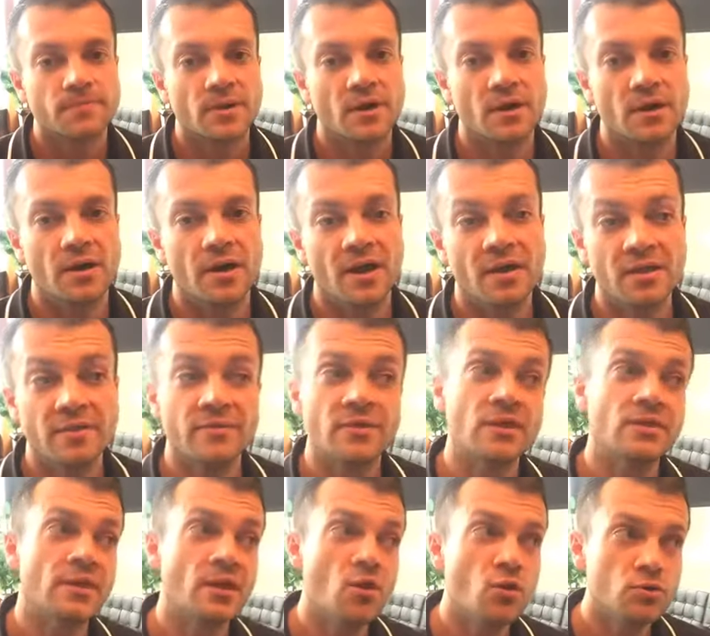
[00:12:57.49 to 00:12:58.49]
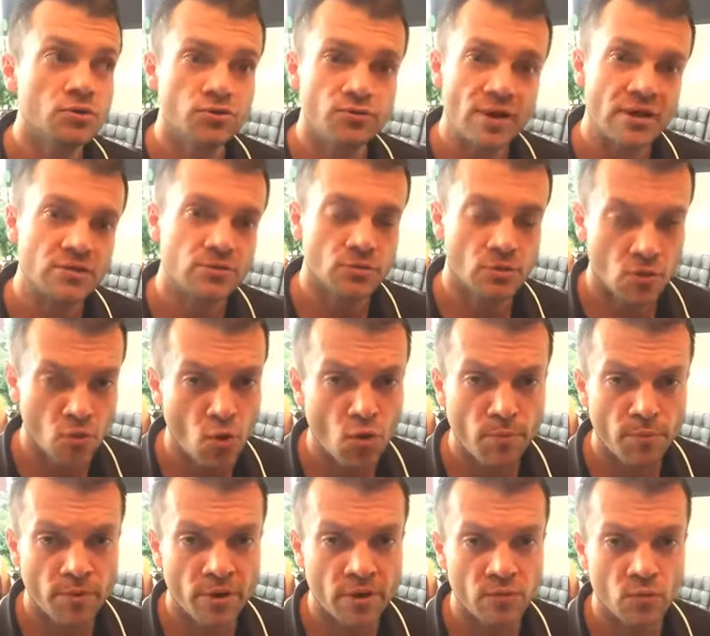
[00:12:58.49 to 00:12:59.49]
and they go direct to the
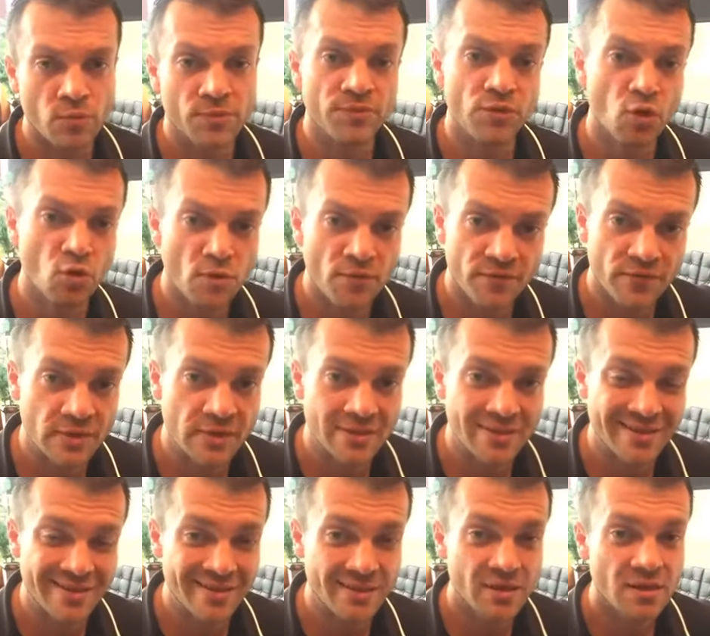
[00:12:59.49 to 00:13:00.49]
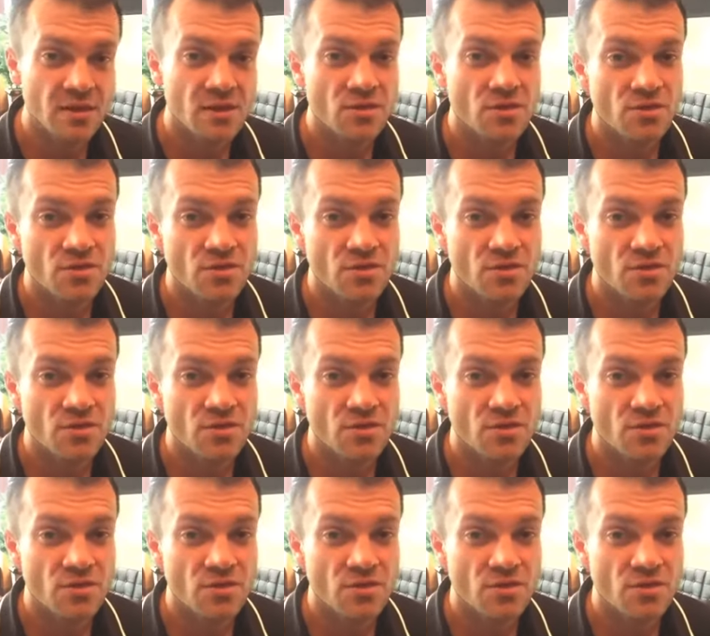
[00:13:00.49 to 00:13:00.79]
corporate with no affiliate link,